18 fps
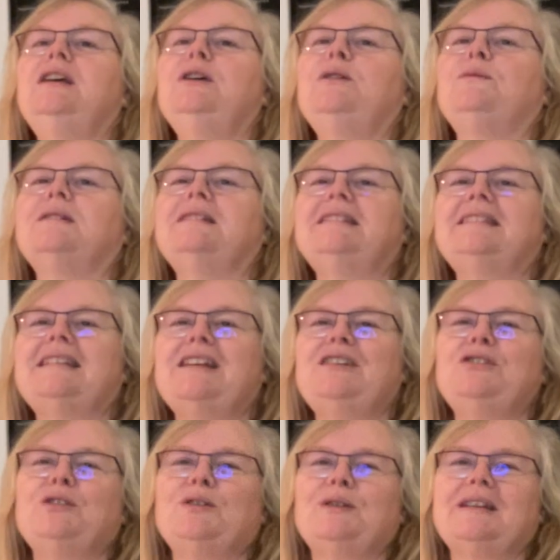once they
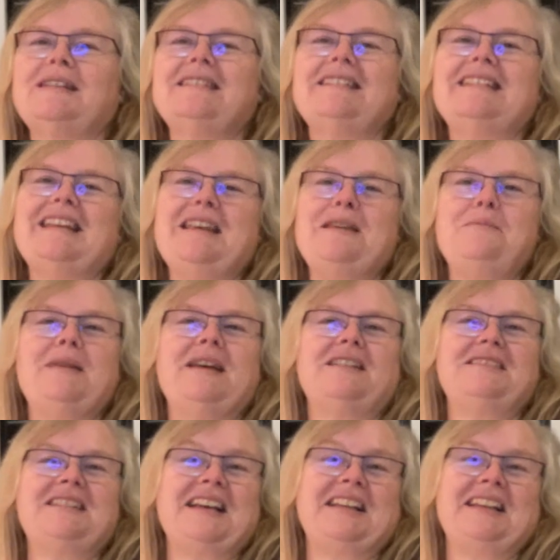shoot us an email
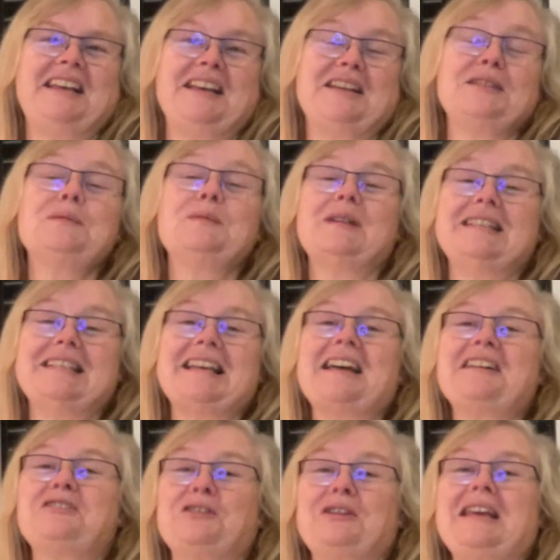telling us what's
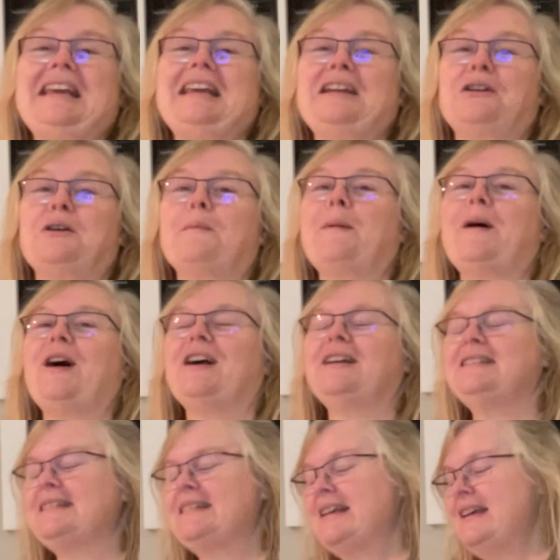actually in our
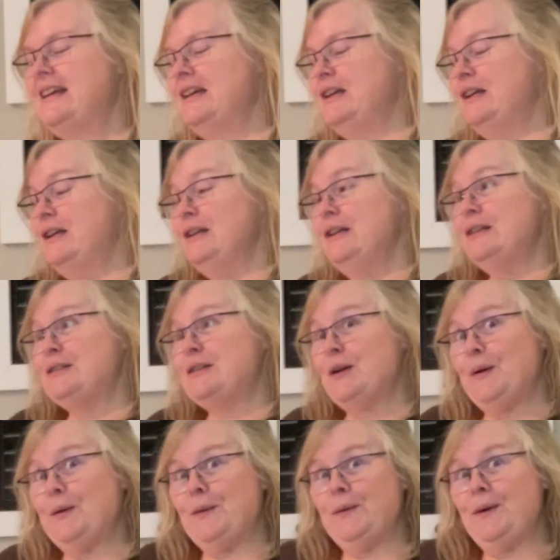box.
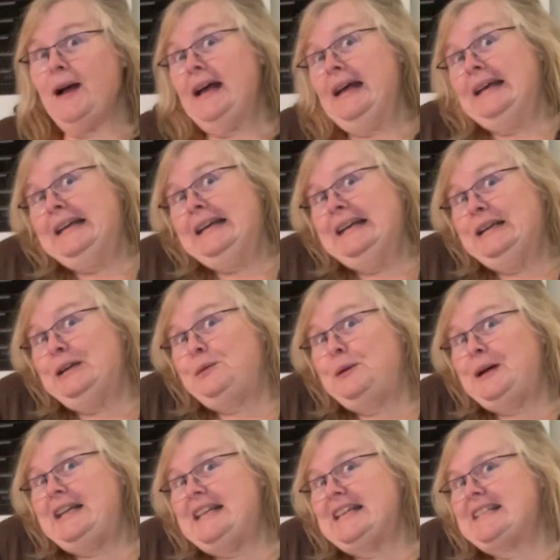So
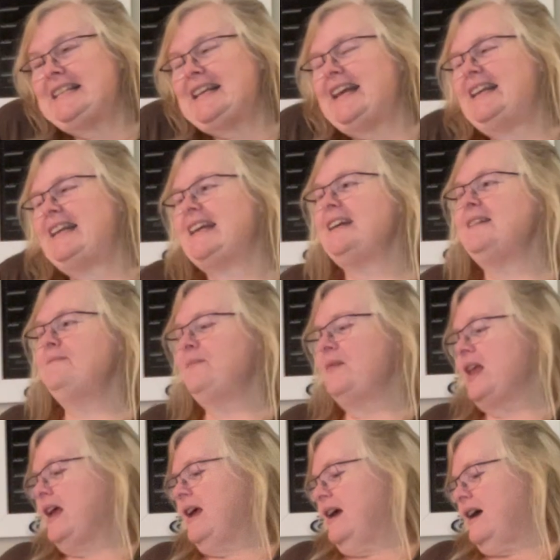quite exciting.
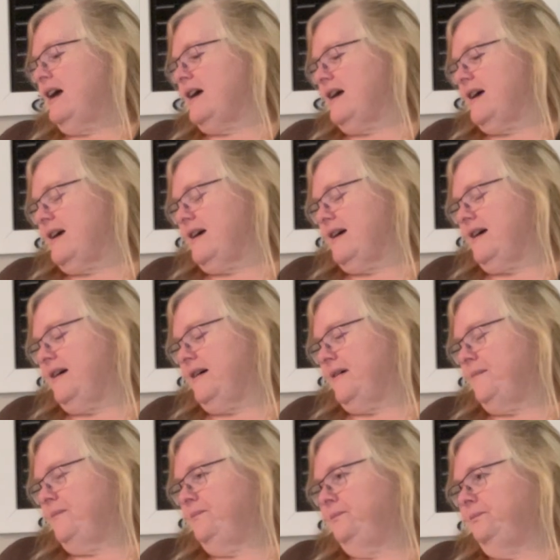
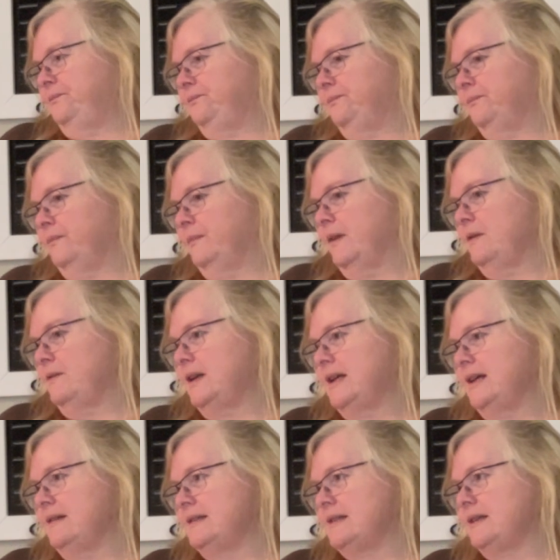What
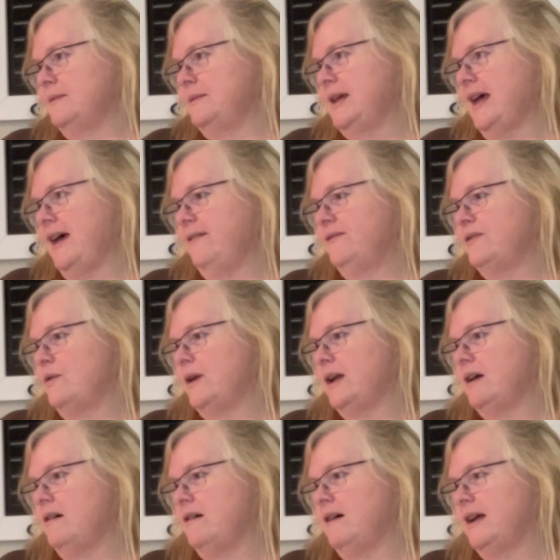else do we have
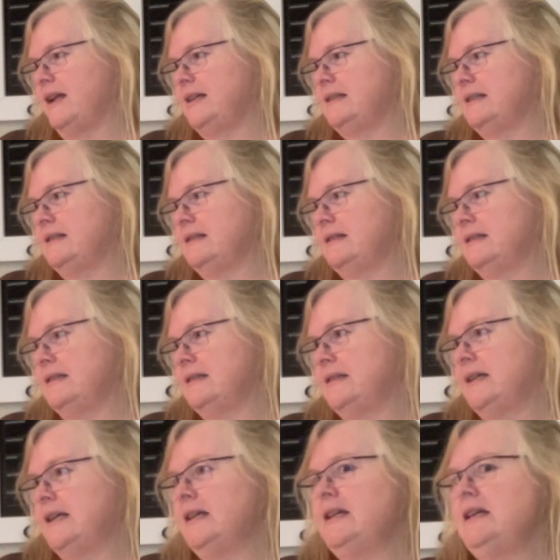going on?
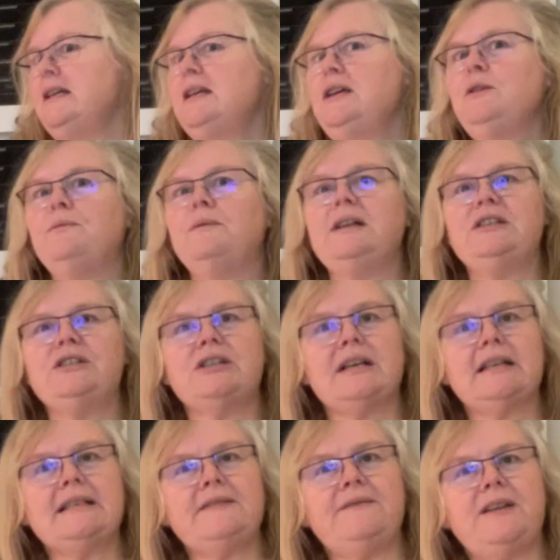We
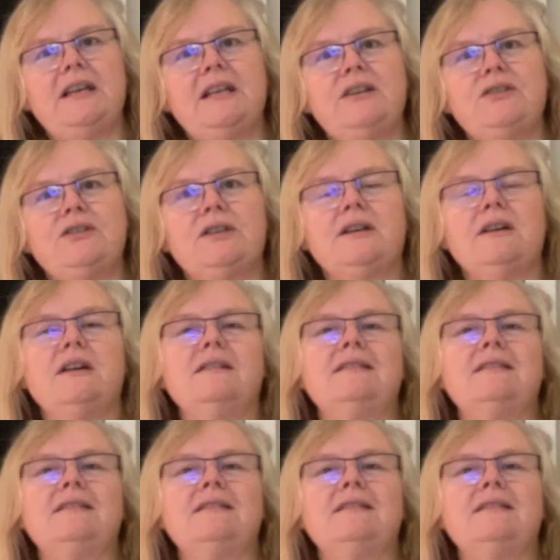just finished our